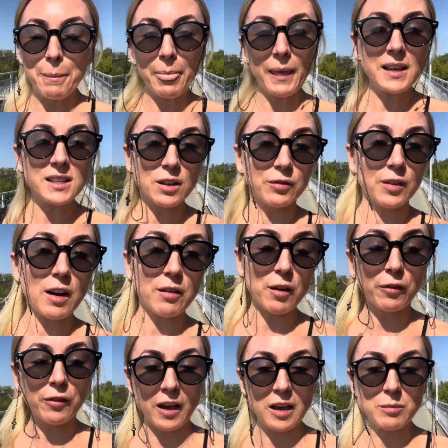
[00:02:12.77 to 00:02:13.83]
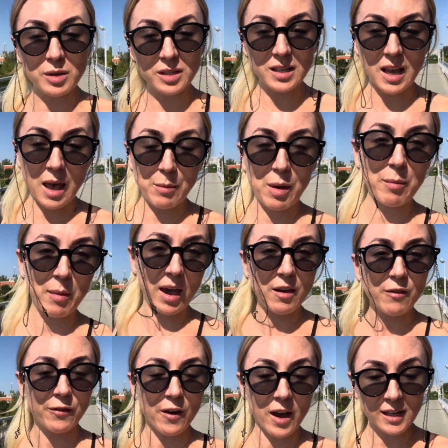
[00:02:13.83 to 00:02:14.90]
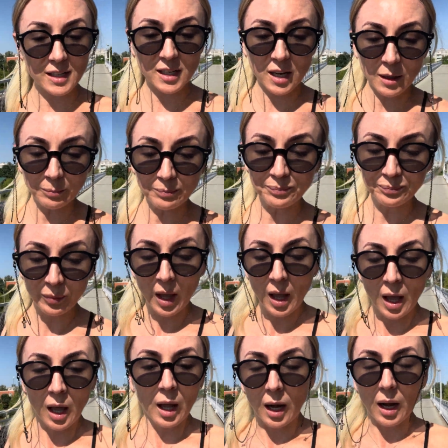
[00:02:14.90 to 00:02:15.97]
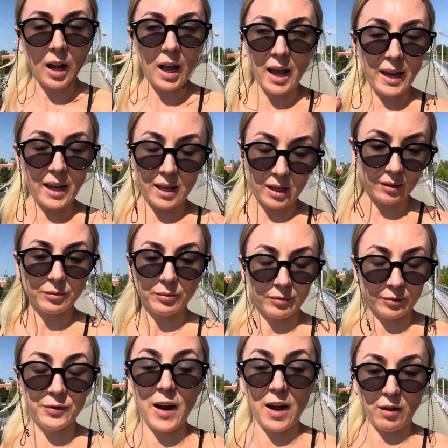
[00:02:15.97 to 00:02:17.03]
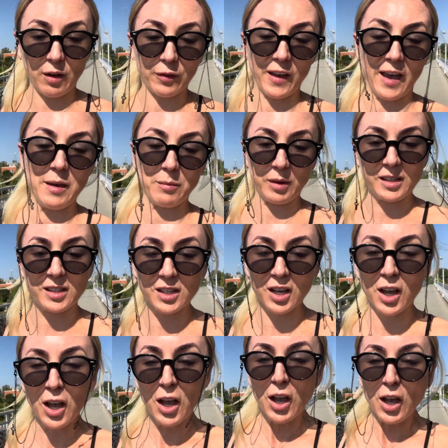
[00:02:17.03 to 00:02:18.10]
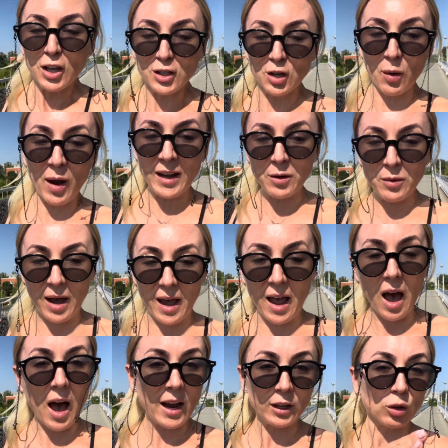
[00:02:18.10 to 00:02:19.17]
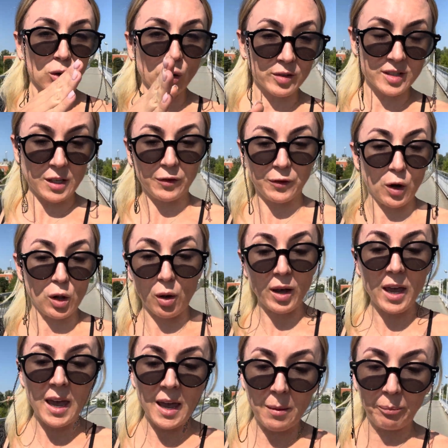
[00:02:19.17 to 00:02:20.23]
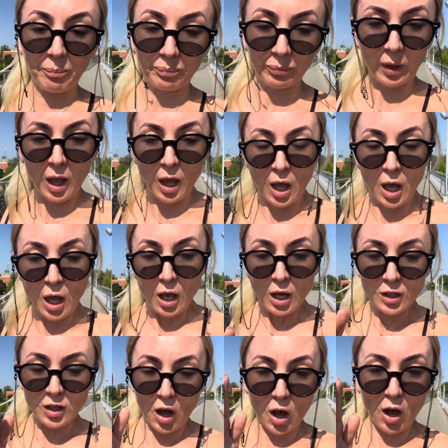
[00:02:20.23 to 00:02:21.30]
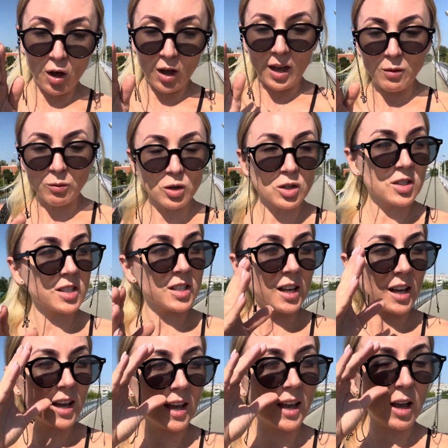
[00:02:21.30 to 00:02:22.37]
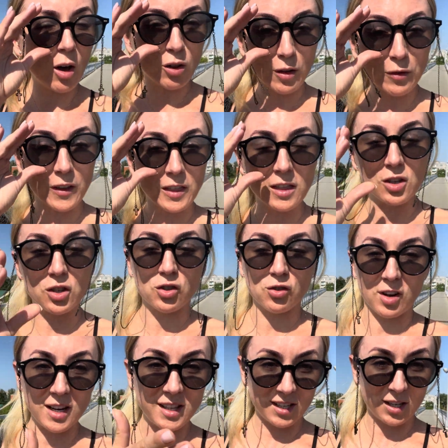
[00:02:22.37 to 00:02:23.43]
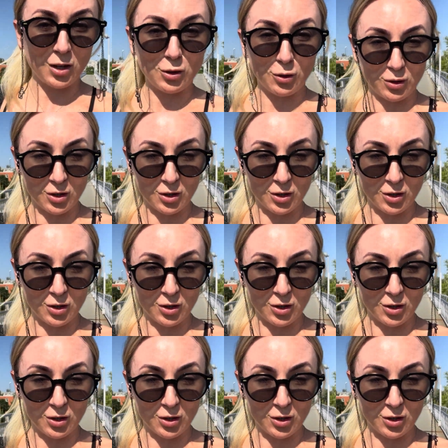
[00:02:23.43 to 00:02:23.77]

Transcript: is a very famous MMA fighter, like very famous. So anyway, I don't obviously follow him. So it was on the fitness street, the